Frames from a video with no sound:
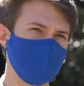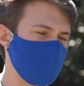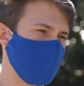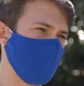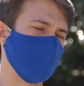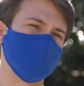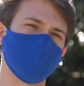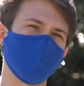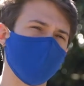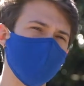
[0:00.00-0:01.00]
of Michigan, which
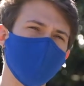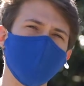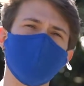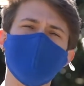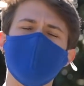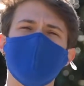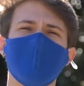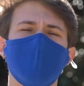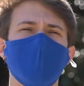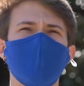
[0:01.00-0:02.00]
started a guide.
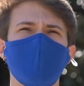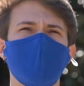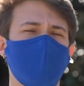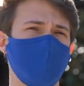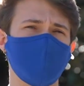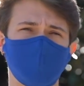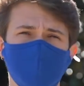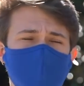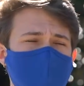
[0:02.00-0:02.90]
Theirs is